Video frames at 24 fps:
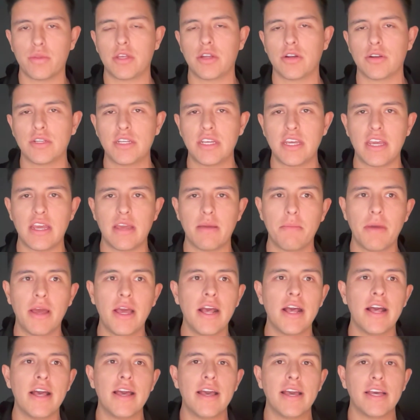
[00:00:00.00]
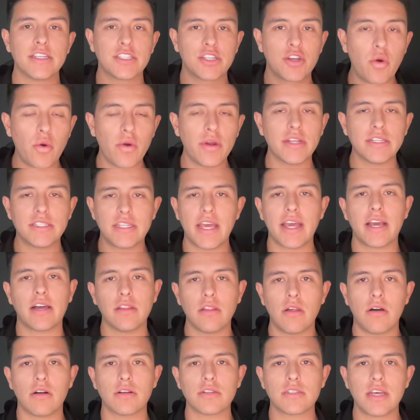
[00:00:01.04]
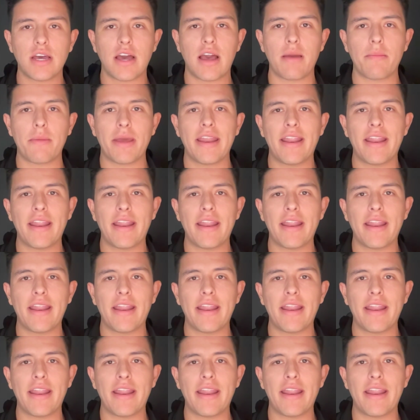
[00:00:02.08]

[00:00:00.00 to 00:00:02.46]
your team is going to take a long time.